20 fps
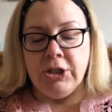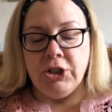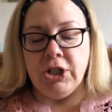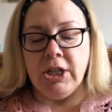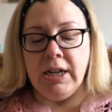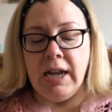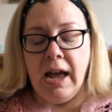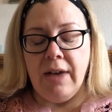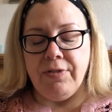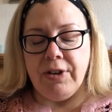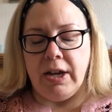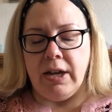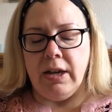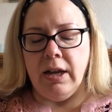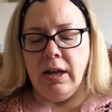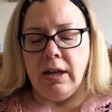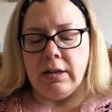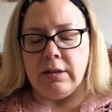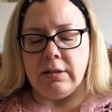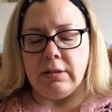She didn't have a
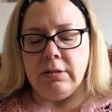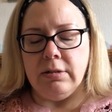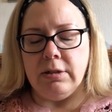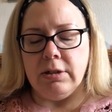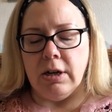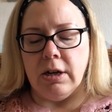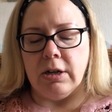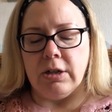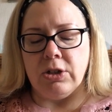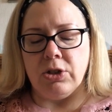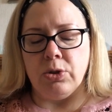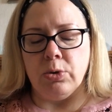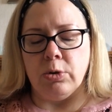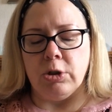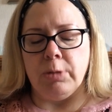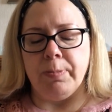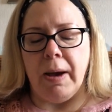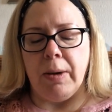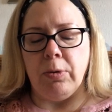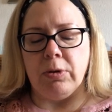gun, Darkus
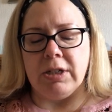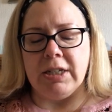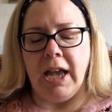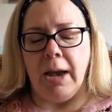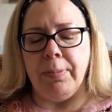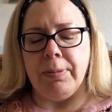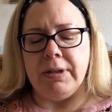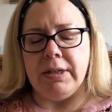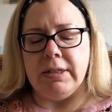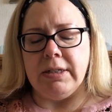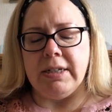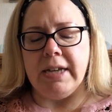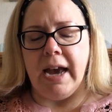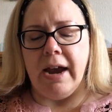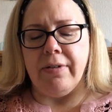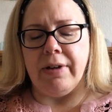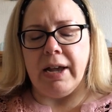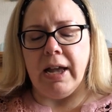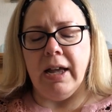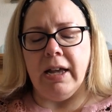thought about what had happened in
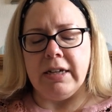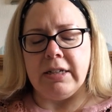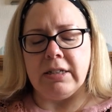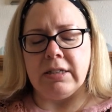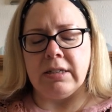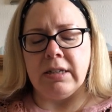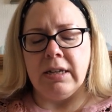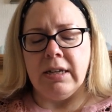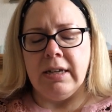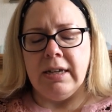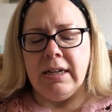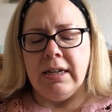Towering Heights.